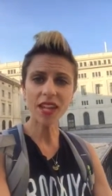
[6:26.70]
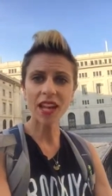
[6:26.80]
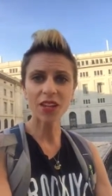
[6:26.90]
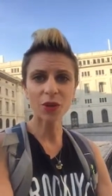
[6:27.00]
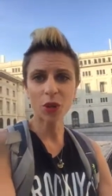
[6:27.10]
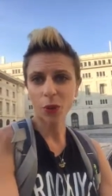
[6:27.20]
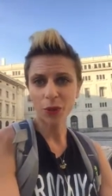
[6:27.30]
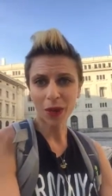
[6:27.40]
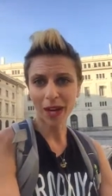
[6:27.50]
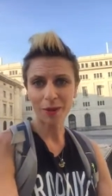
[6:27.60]
and you can
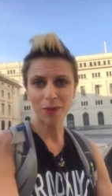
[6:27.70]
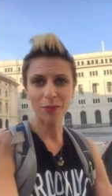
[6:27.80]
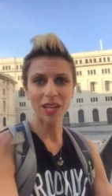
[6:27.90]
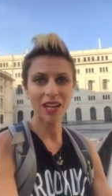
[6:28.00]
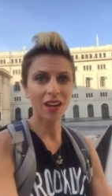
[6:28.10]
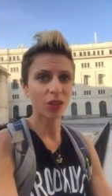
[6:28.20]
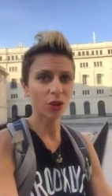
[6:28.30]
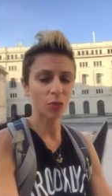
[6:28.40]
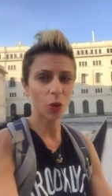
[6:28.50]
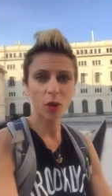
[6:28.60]
always work out with me and
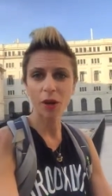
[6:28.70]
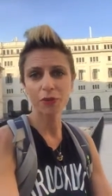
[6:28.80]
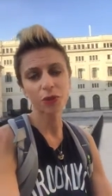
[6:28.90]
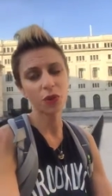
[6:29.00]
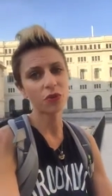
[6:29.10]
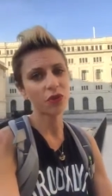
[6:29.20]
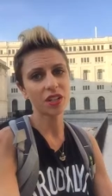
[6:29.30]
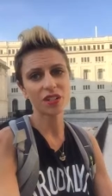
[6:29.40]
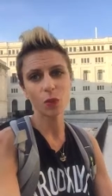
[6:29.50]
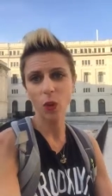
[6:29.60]
learn more about food,
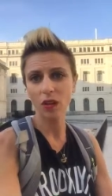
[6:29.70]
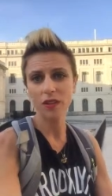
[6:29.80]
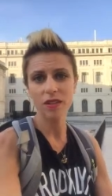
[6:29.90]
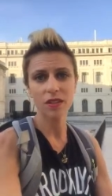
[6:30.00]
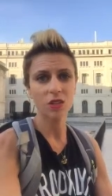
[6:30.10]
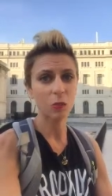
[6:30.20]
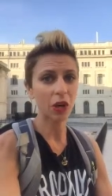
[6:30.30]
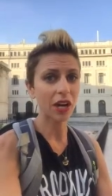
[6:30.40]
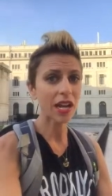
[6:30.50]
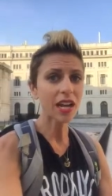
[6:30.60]
fitness, and wellness and
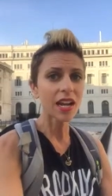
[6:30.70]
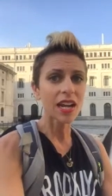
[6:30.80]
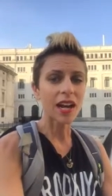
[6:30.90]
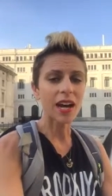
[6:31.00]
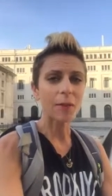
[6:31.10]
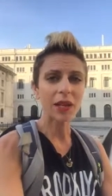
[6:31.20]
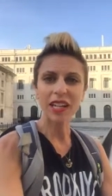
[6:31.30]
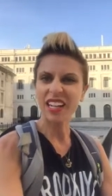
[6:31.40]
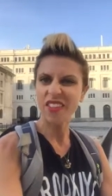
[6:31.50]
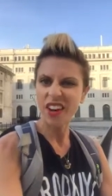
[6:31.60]
spirit,
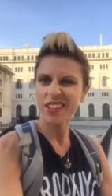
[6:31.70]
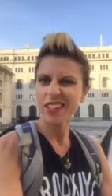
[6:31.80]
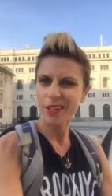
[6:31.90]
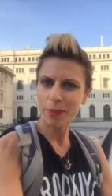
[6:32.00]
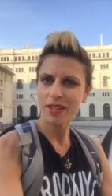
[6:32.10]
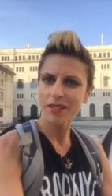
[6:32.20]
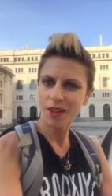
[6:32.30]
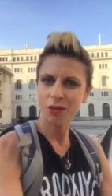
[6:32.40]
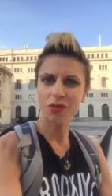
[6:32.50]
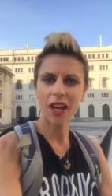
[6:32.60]
and getting grounded in your best
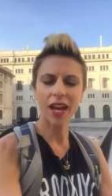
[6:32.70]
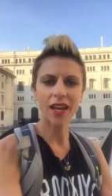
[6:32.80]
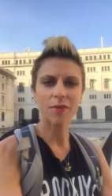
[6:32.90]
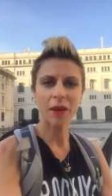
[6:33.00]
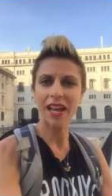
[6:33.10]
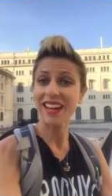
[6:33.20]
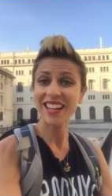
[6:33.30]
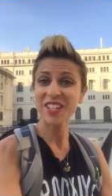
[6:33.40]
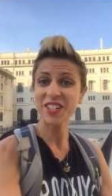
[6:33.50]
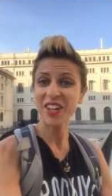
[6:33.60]
self at
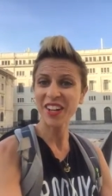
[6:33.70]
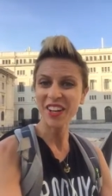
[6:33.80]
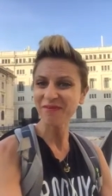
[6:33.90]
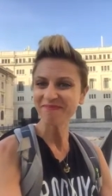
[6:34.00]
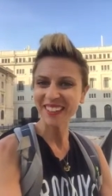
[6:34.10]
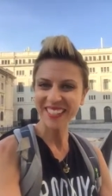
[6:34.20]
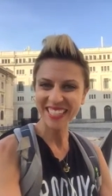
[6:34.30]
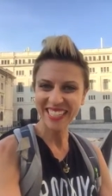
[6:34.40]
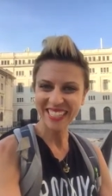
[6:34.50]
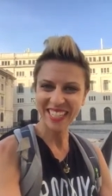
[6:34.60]
mat&kitchen.com. I'll
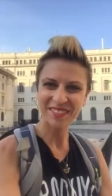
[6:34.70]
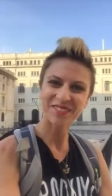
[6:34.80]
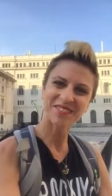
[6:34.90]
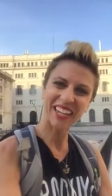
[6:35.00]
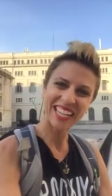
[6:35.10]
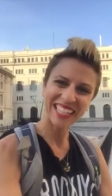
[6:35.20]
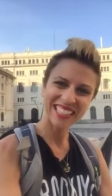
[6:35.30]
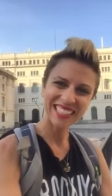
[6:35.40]
see you next time. Bye.